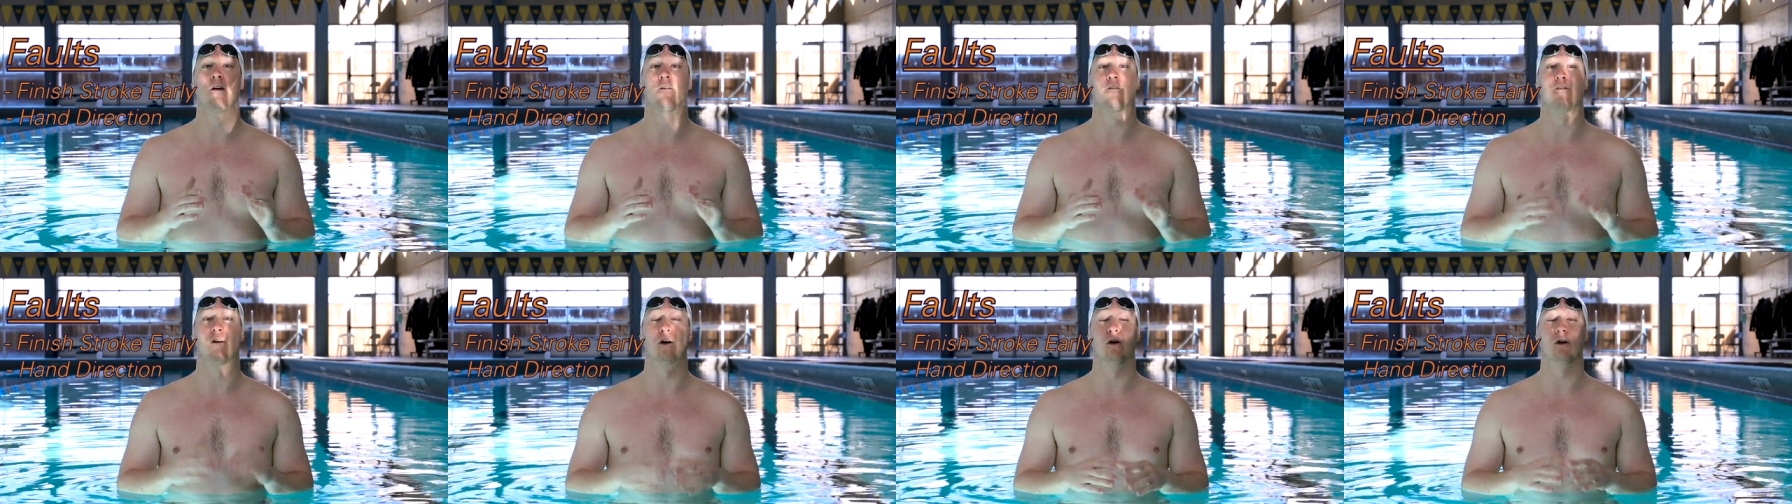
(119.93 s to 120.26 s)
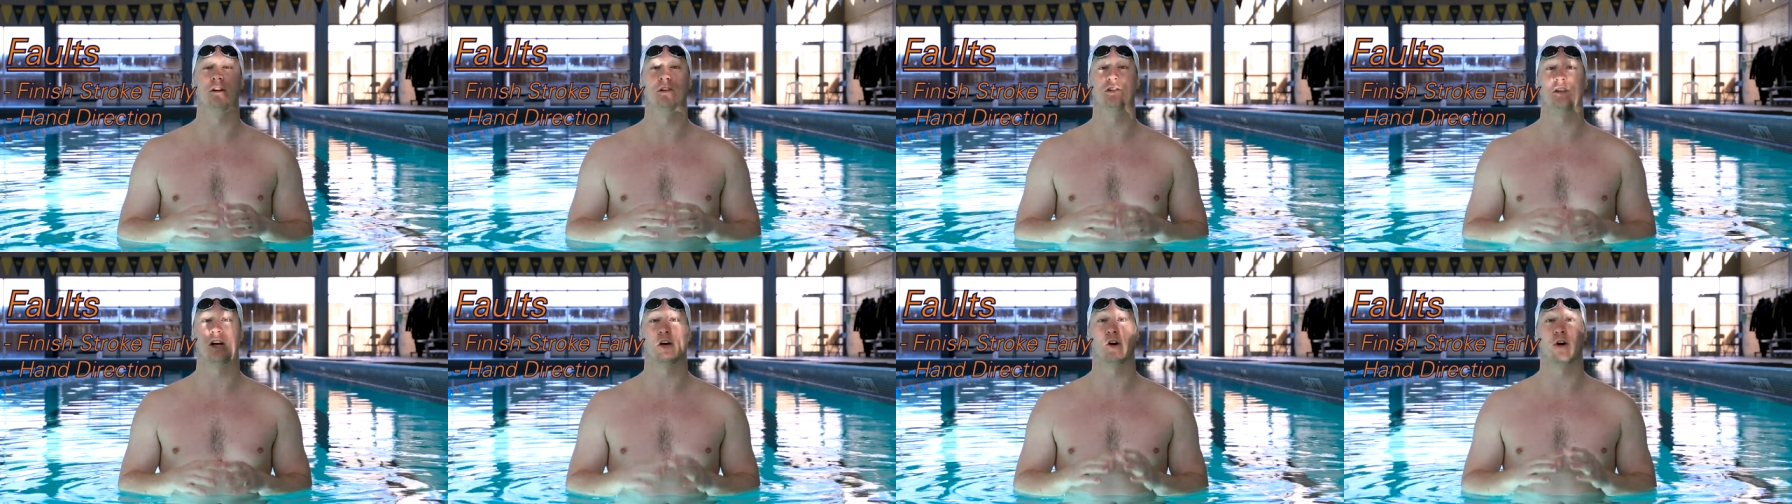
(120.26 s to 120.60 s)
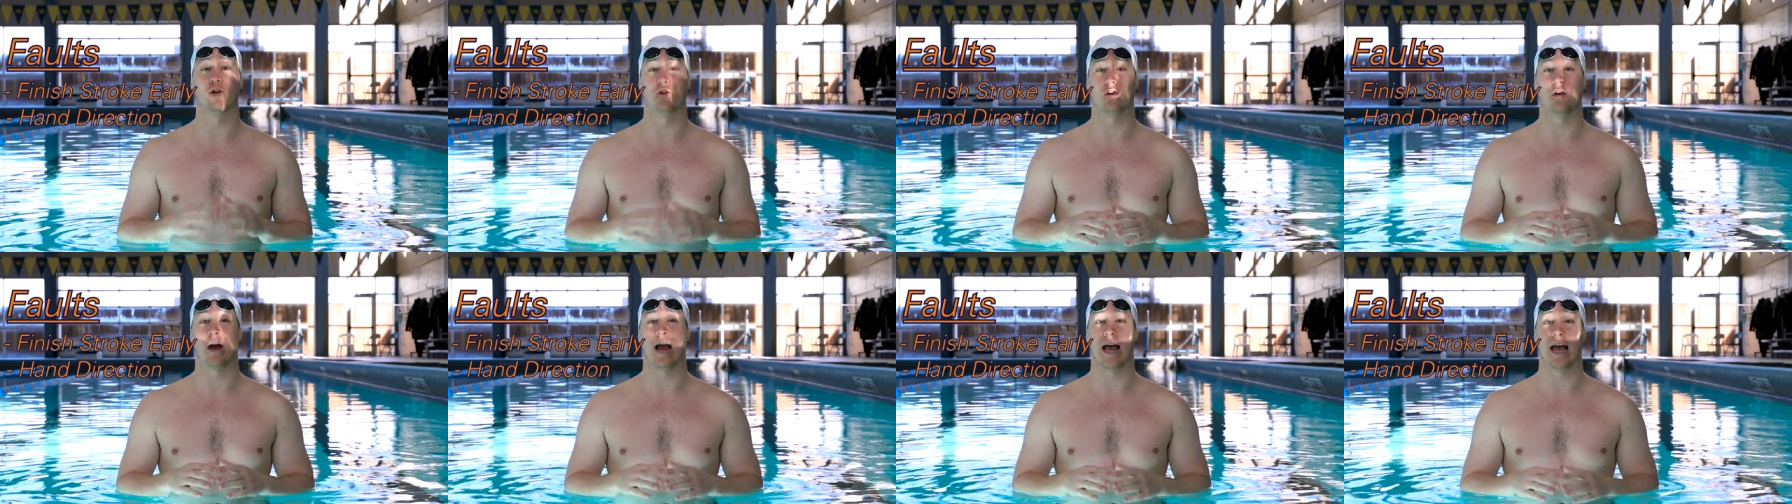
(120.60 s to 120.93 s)
Focusing
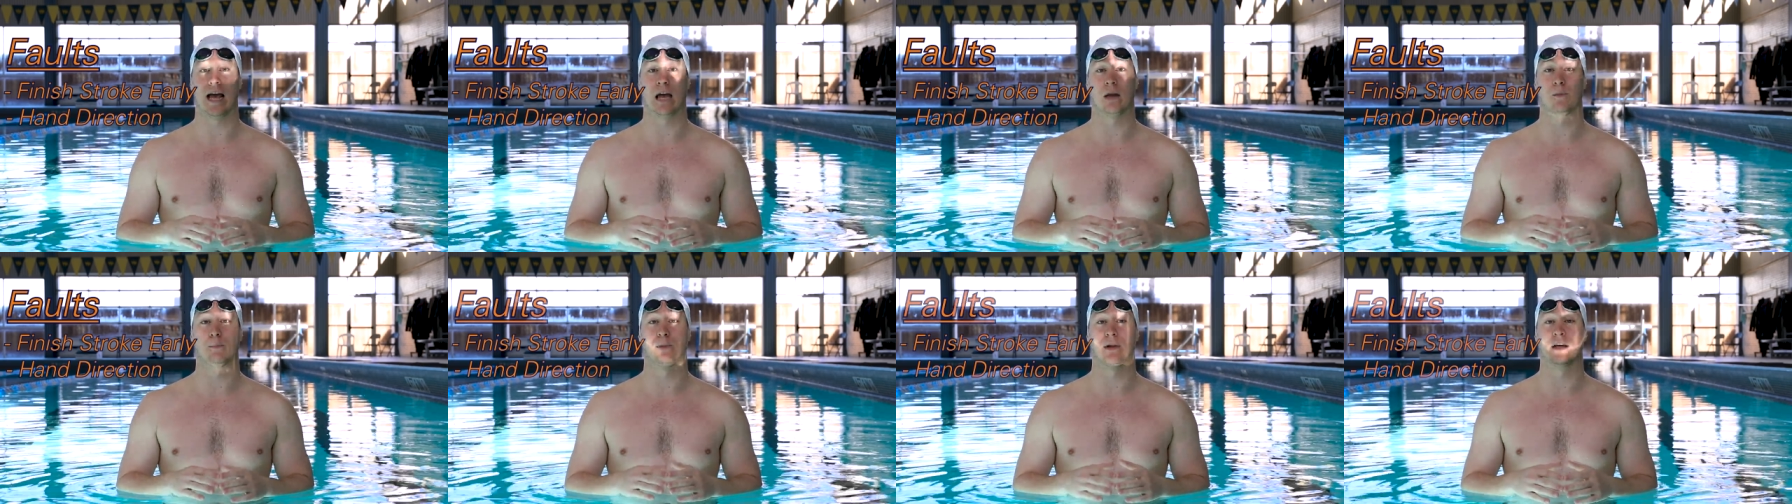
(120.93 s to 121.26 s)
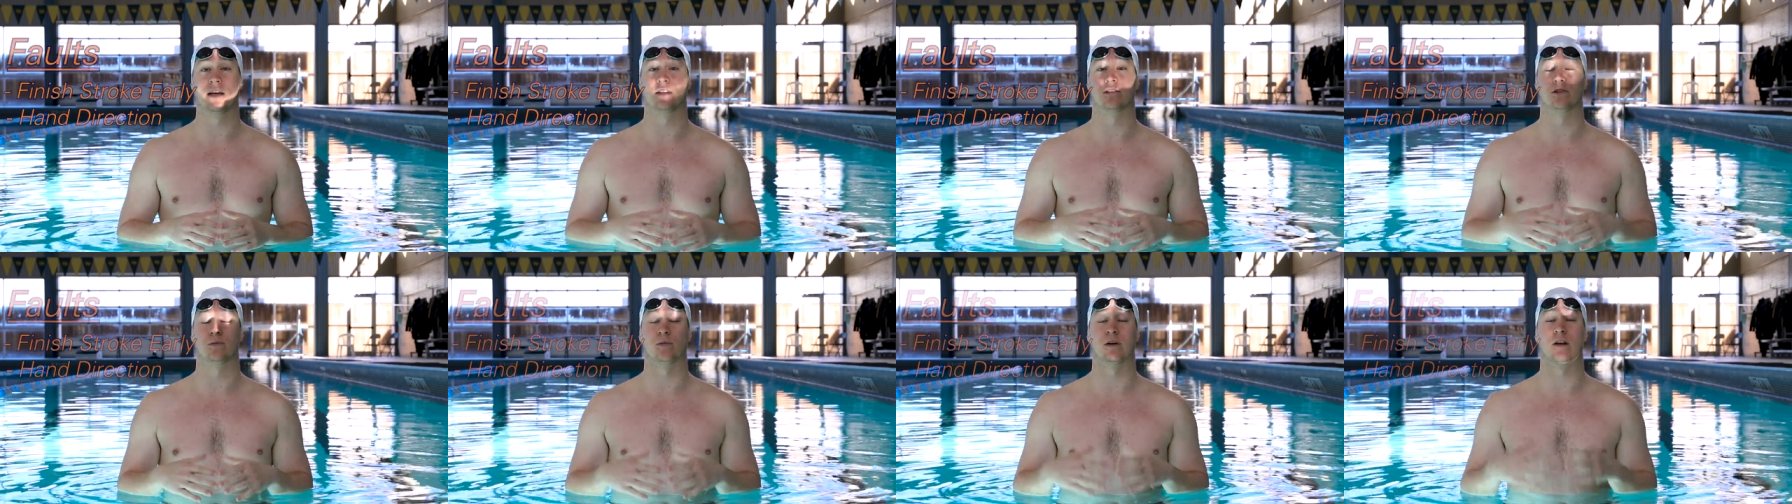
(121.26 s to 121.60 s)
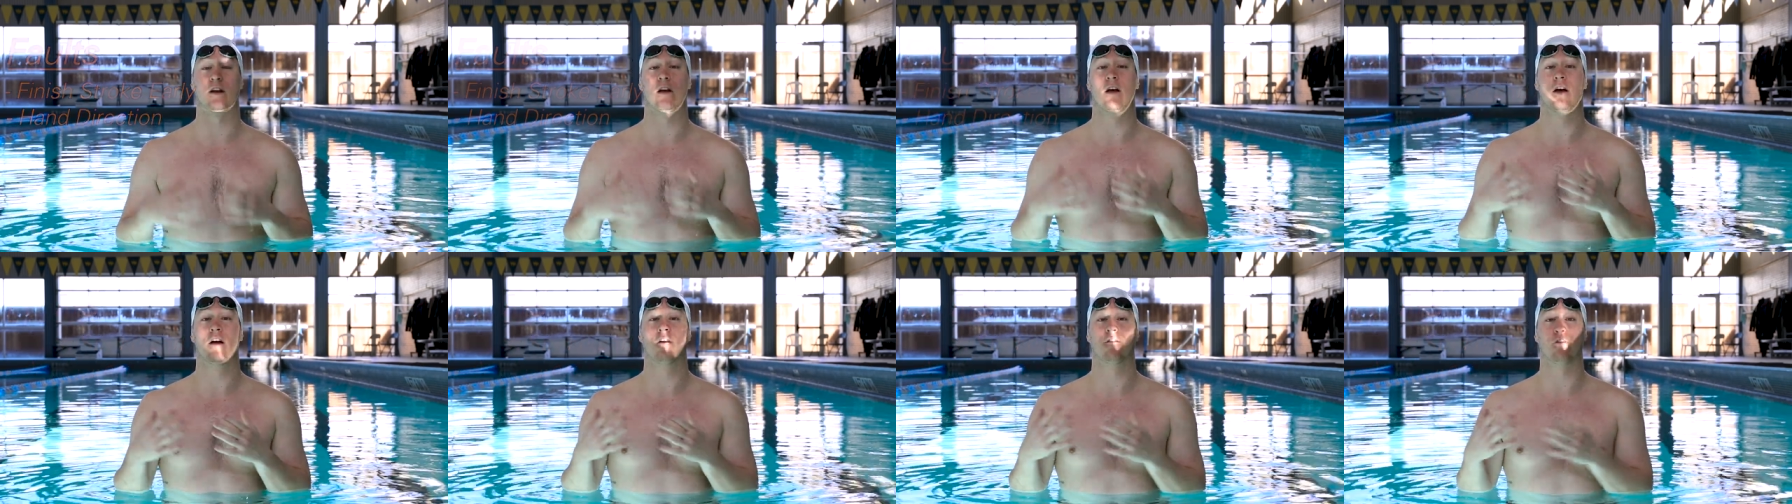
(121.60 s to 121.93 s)
on your hand placement.
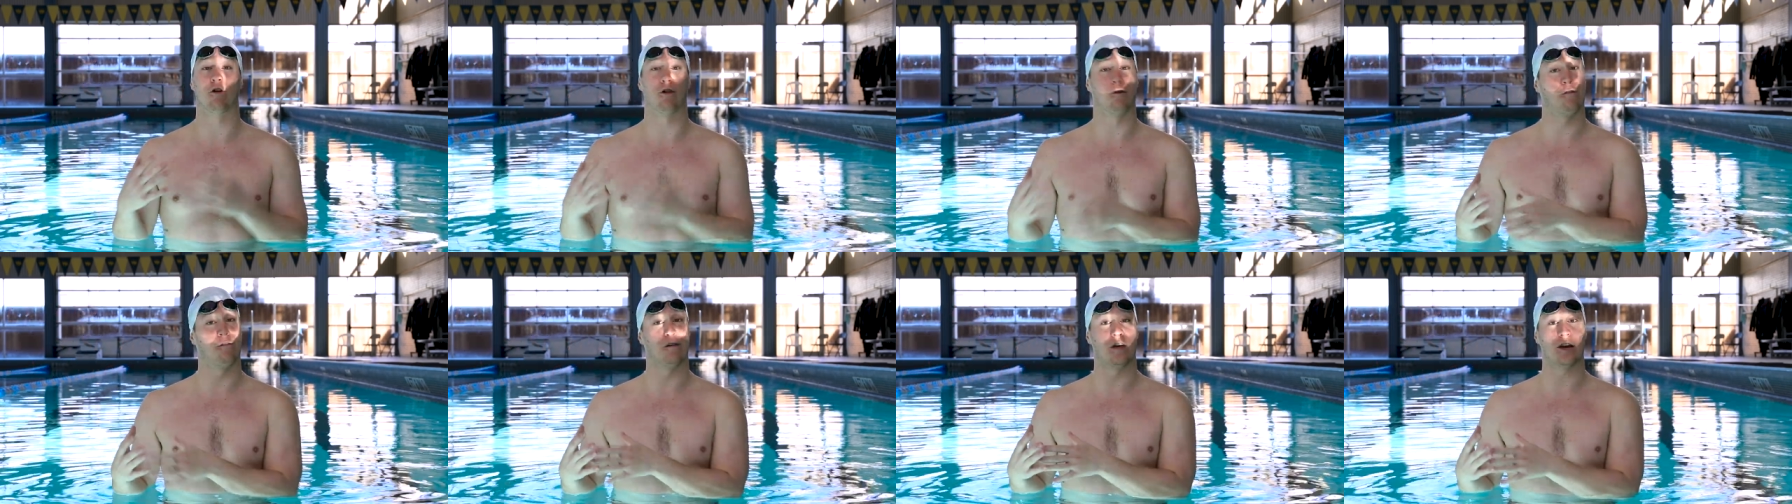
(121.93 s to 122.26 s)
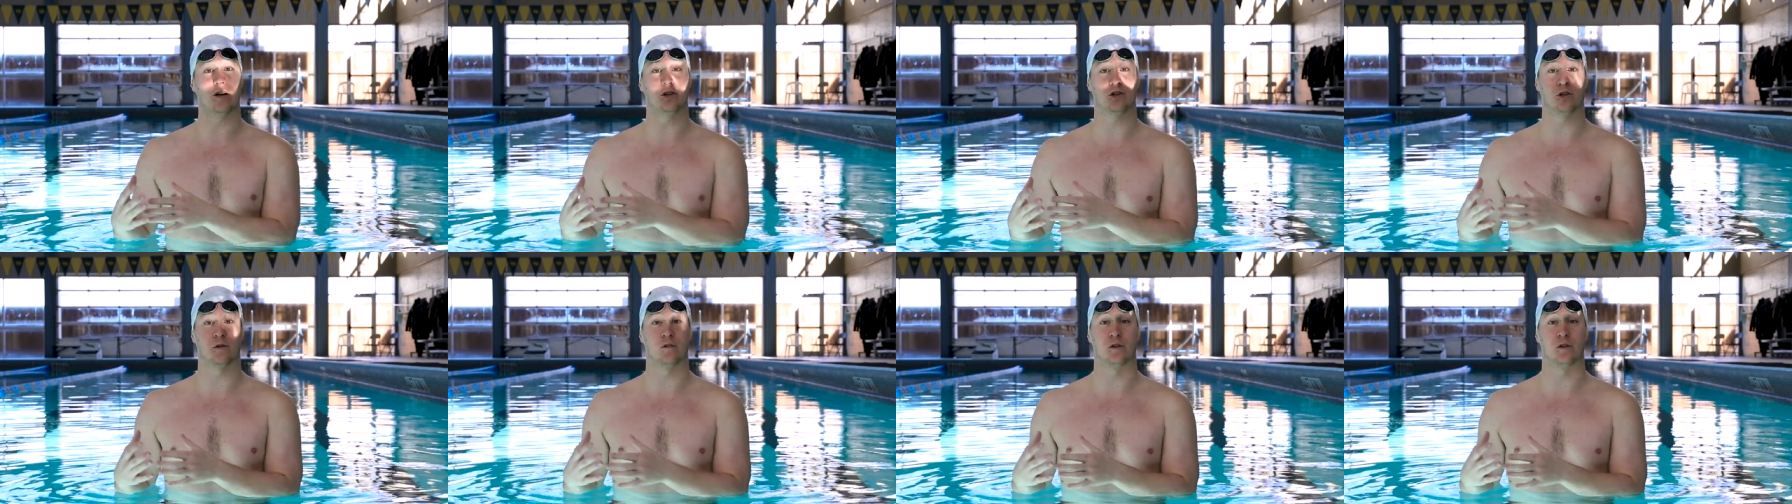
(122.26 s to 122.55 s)
For the finish